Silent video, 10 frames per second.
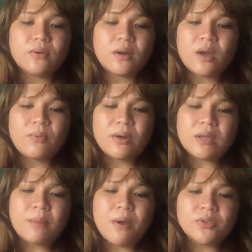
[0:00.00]

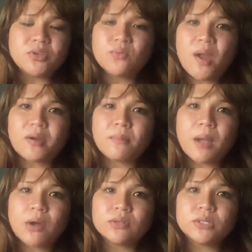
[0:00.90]
about your
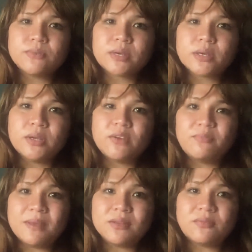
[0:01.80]
whereabouts, where you've
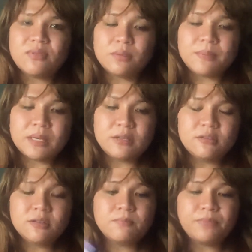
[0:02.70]
been to Philippines.
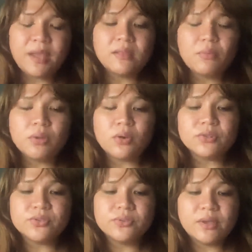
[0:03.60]
And they will
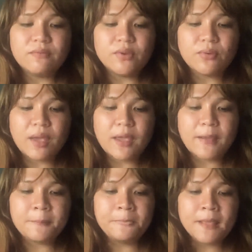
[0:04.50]
also give you
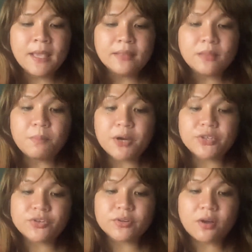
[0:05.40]
a
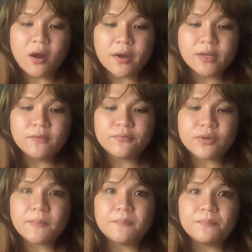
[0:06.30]
departure card
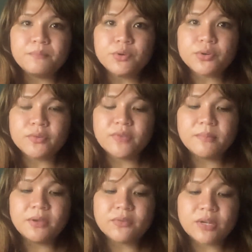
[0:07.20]
from Bureau of
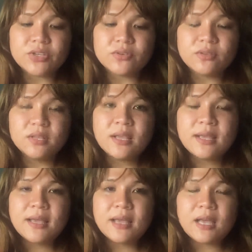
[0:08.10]
Immigration.
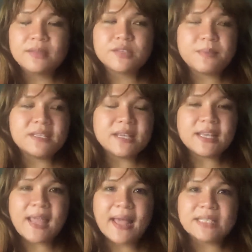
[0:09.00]
It's
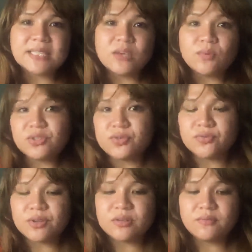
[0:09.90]
basically asking what's your
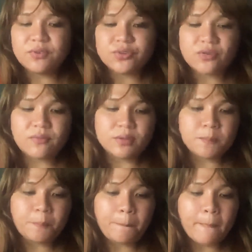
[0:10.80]
reason for travel.
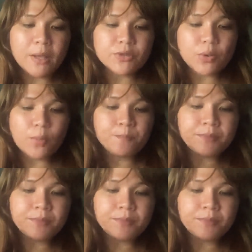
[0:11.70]
So